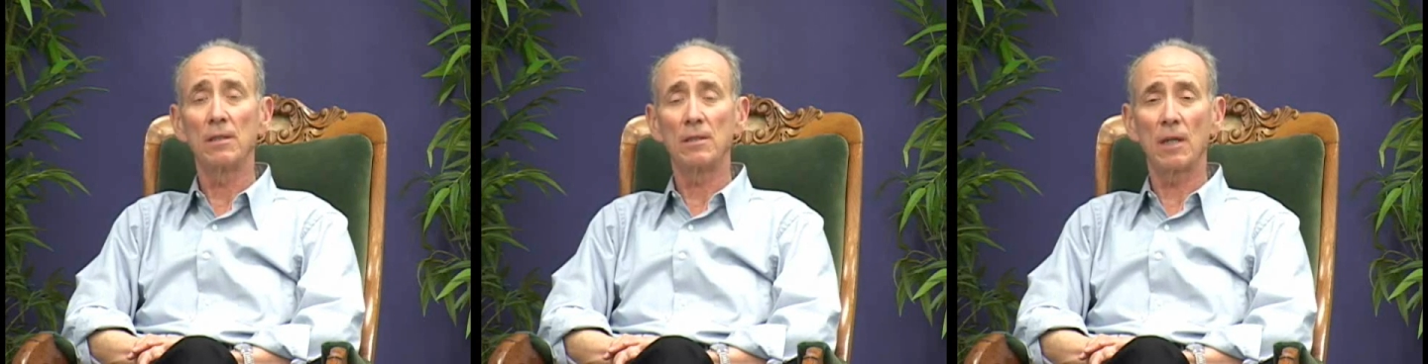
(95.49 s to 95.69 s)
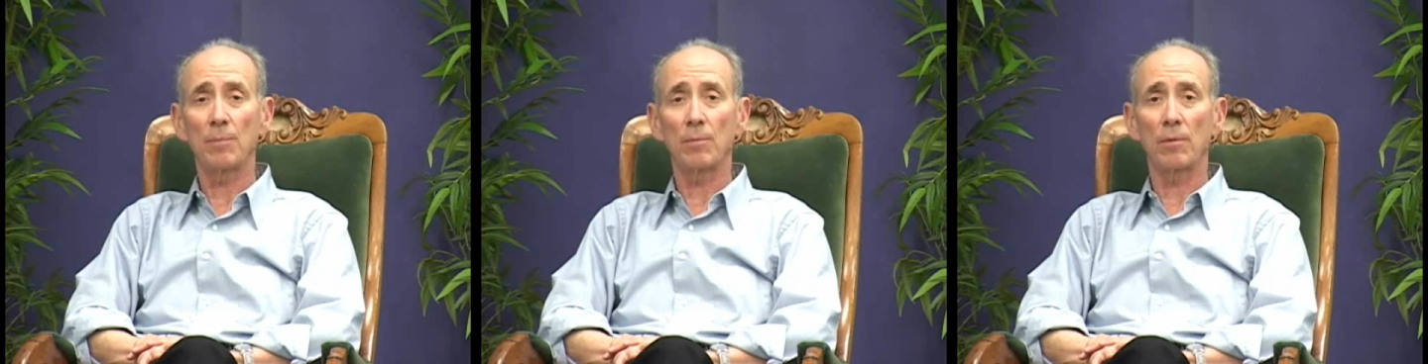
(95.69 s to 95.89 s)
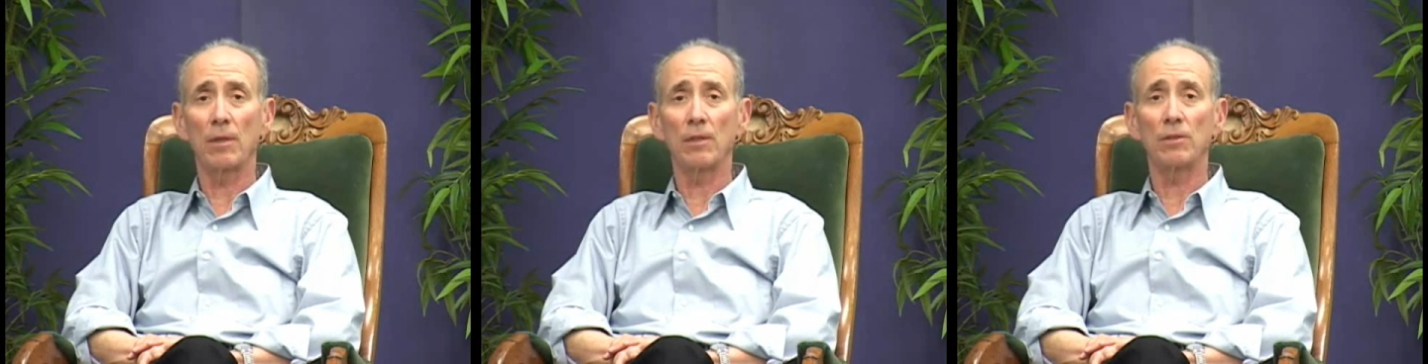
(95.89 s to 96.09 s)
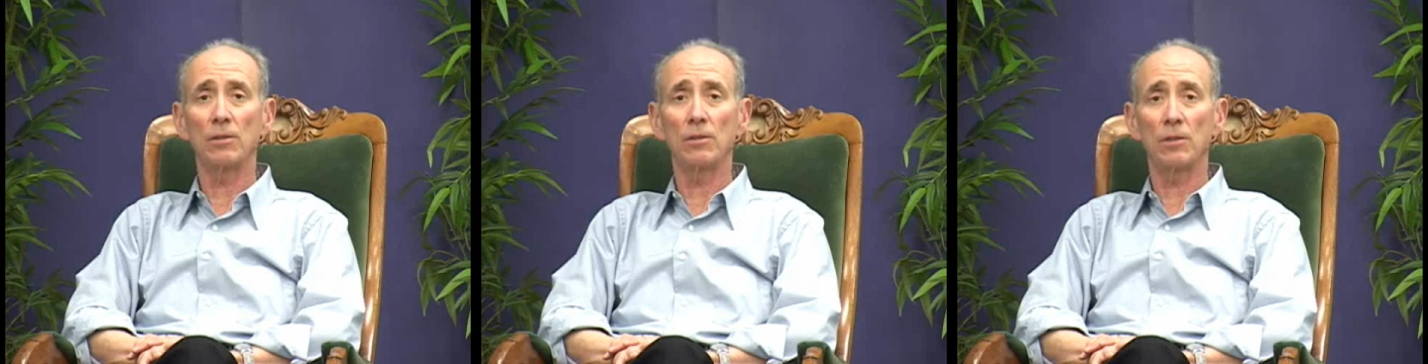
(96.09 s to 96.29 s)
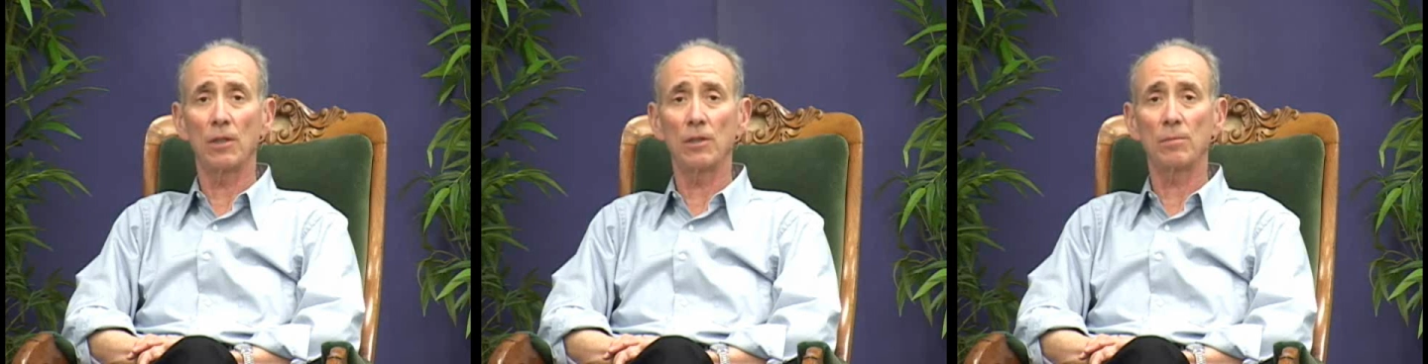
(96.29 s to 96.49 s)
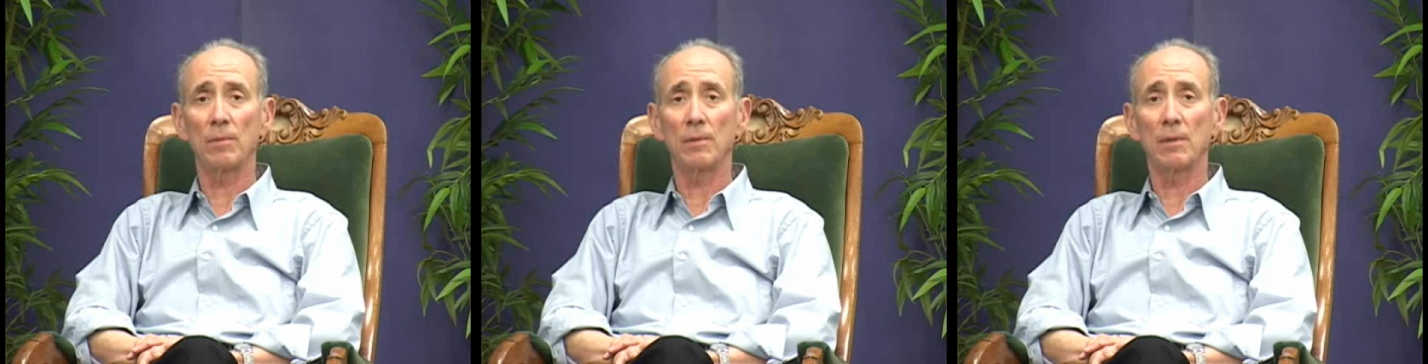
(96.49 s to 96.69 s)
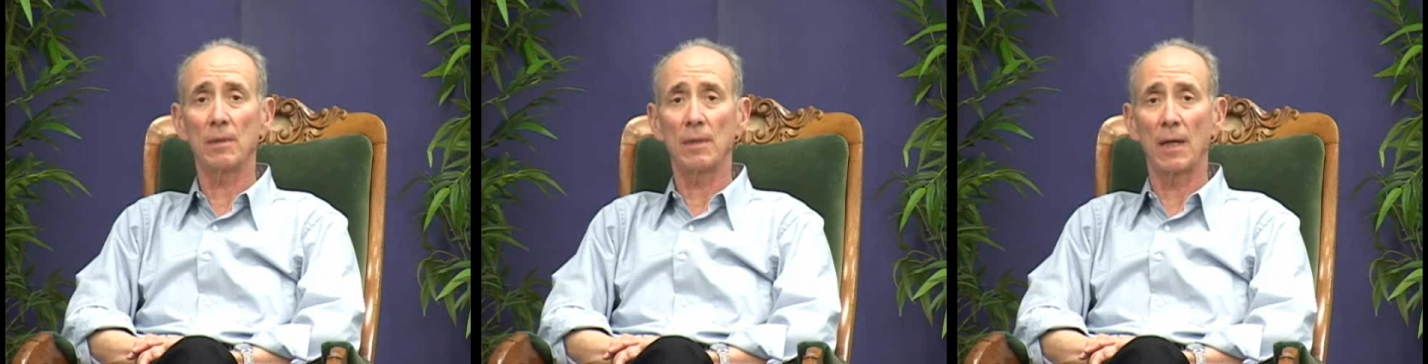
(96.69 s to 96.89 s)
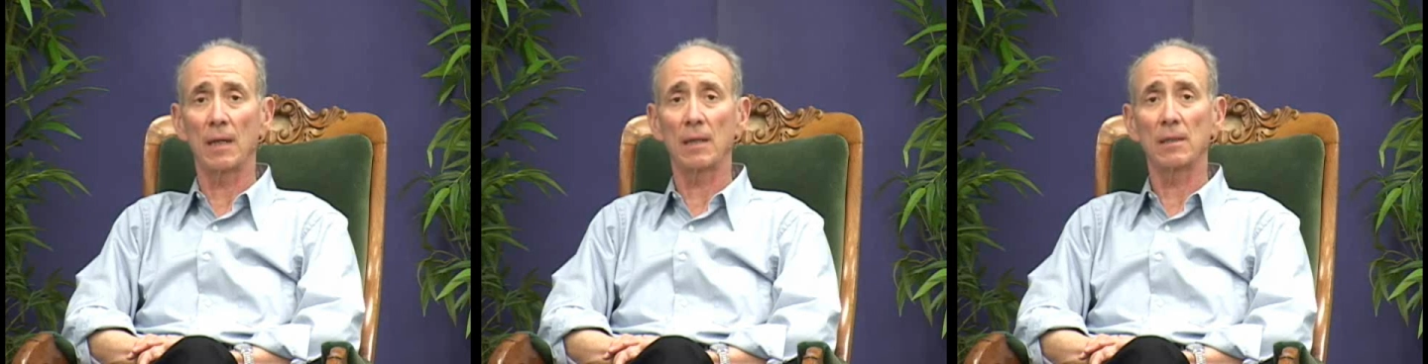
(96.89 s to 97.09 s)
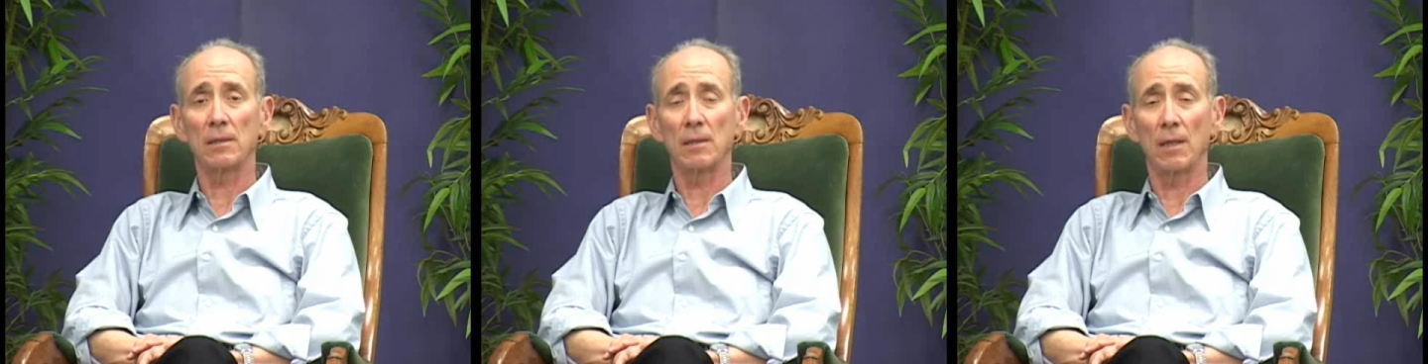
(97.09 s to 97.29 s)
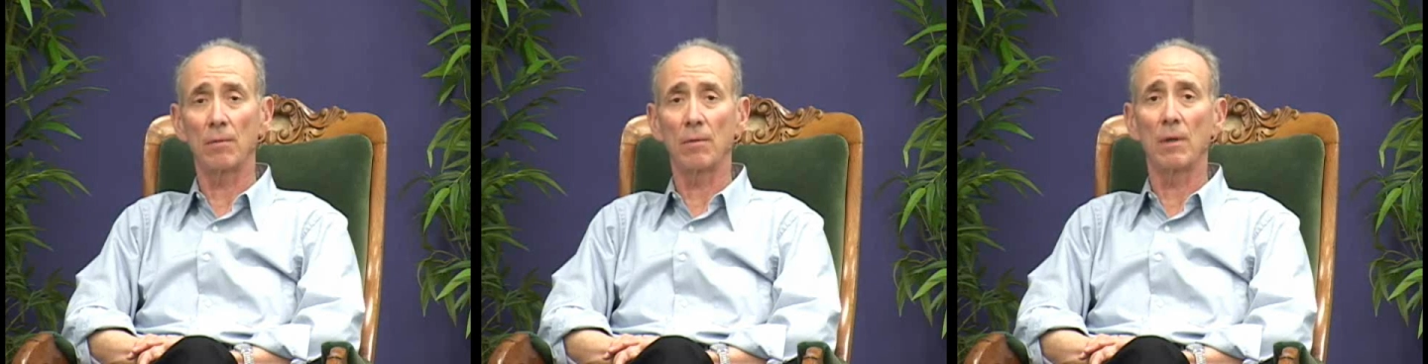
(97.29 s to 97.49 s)
separation, judgment, attack,
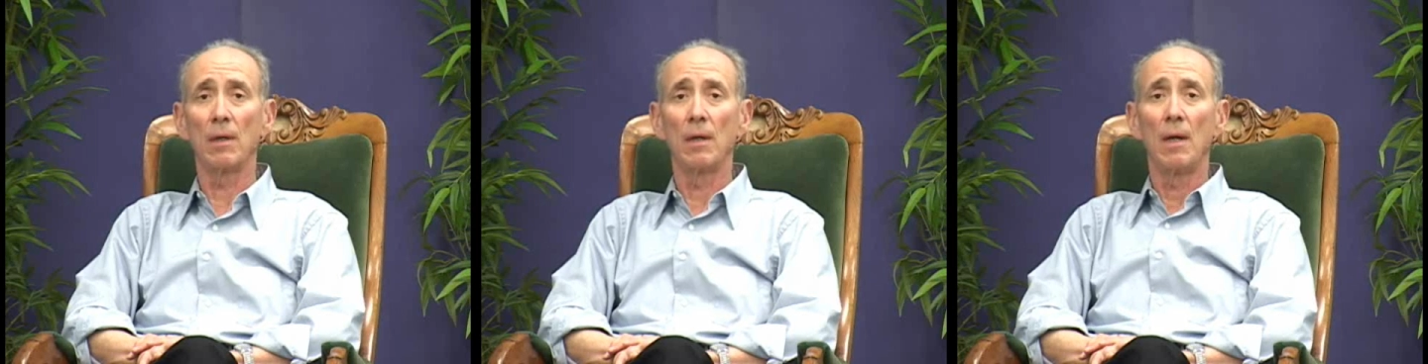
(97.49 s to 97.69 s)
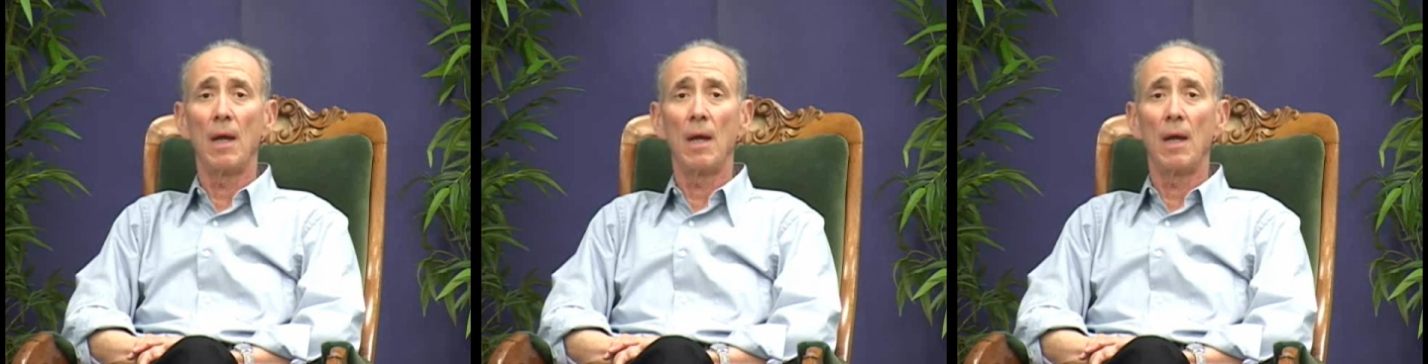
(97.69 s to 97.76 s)
etc.